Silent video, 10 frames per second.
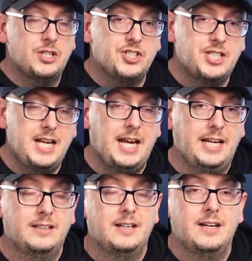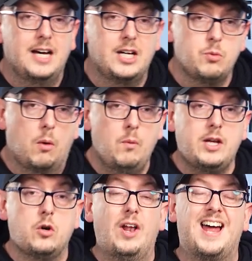are seen as what we
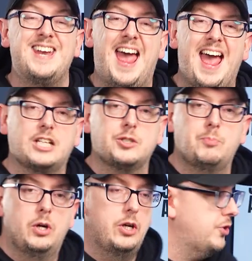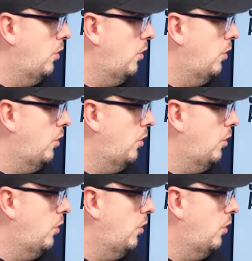call an expert